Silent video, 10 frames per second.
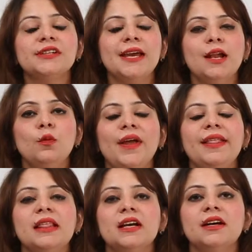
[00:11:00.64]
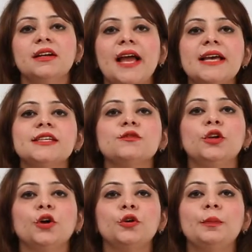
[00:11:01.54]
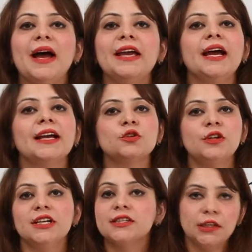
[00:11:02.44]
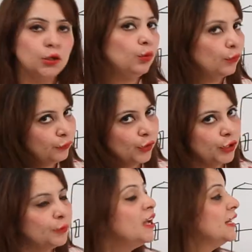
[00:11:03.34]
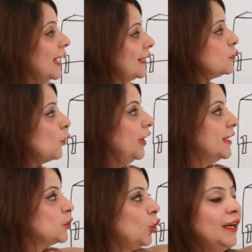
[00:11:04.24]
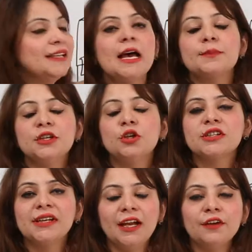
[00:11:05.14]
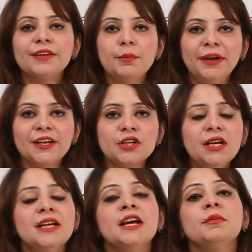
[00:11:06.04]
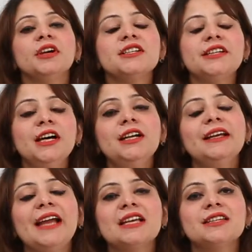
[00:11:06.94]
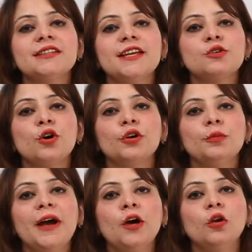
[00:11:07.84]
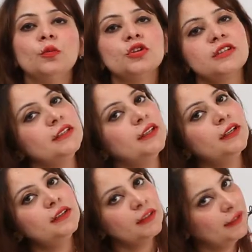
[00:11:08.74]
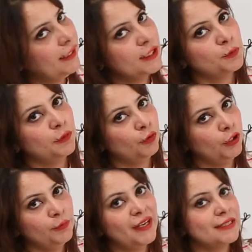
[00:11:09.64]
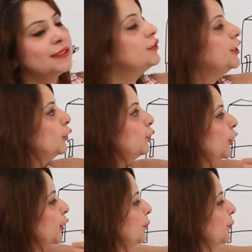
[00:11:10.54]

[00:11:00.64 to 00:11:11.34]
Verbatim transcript: scale when the gases will occupy actually a 0 volume that is why it is called as absolute scale of temperature because here the gases tend to occupy almost the negligible volume that is the 0 volume.